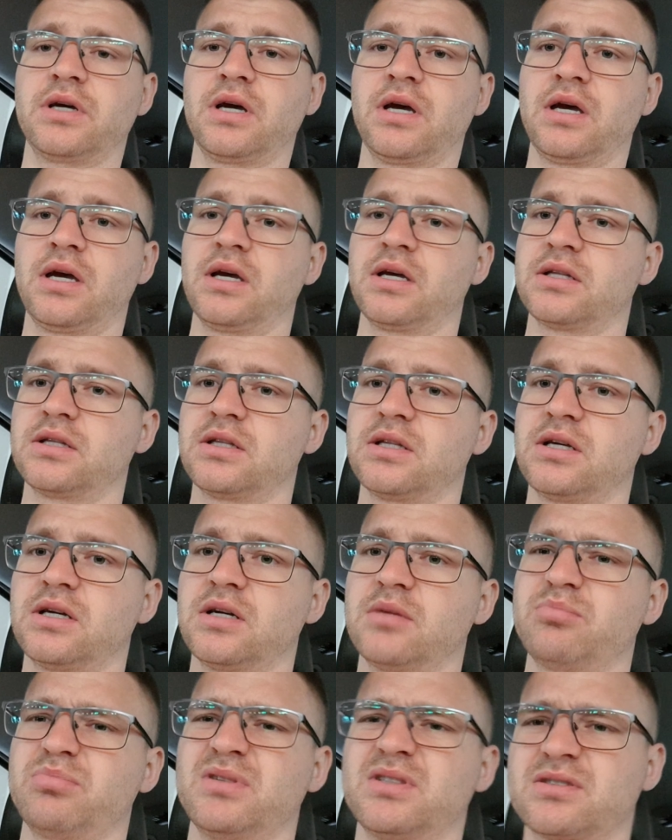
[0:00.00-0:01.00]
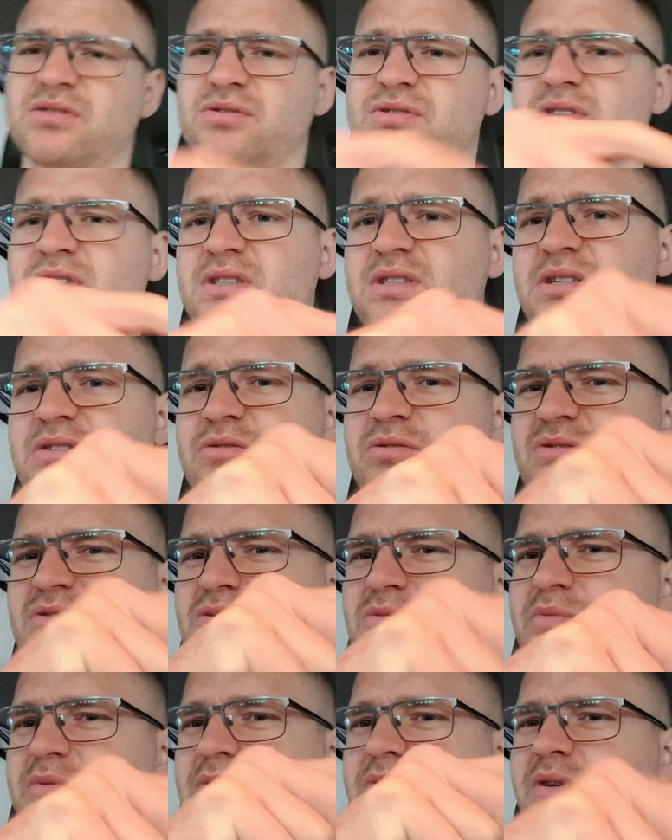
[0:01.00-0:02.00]
and please consider to
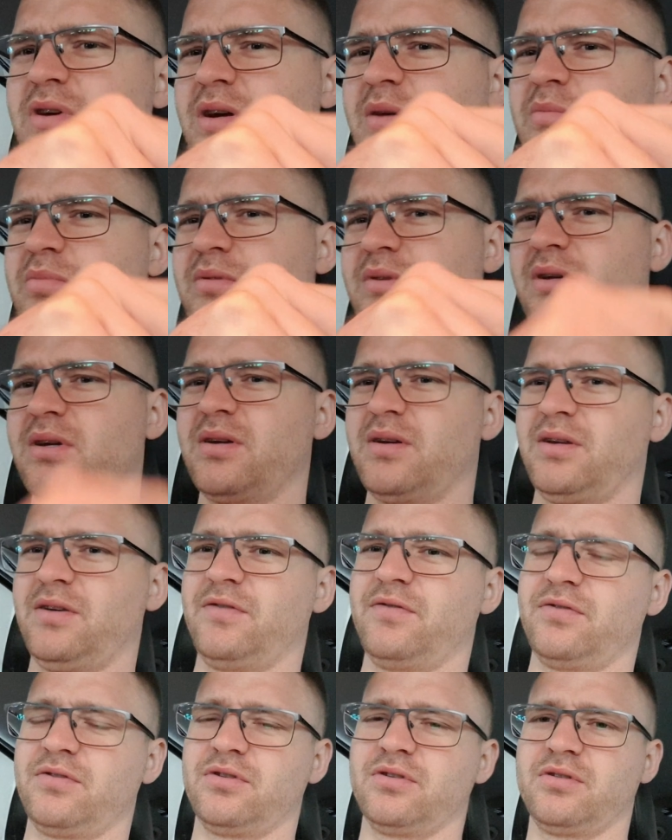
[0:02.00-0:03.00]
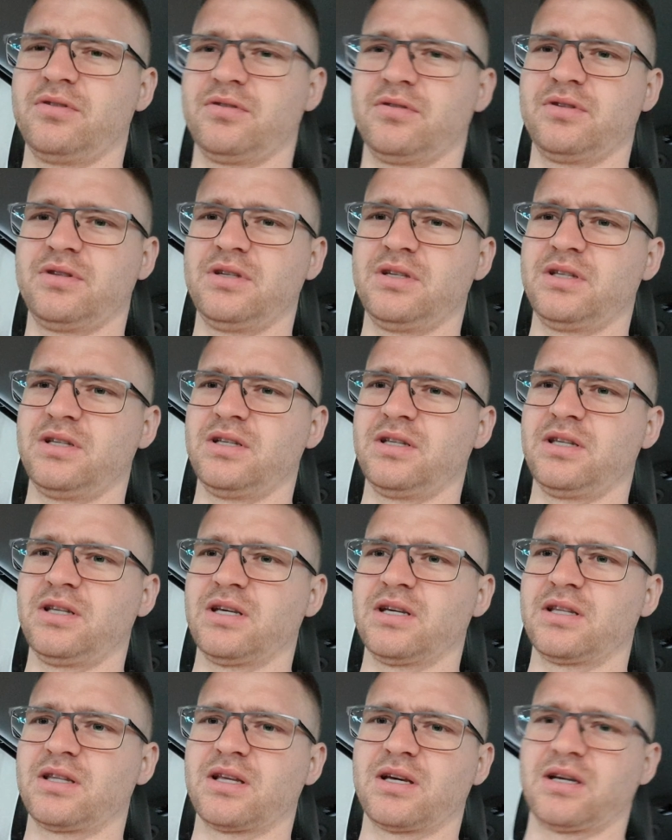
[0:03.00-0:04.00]
subscribe if you didn't yet.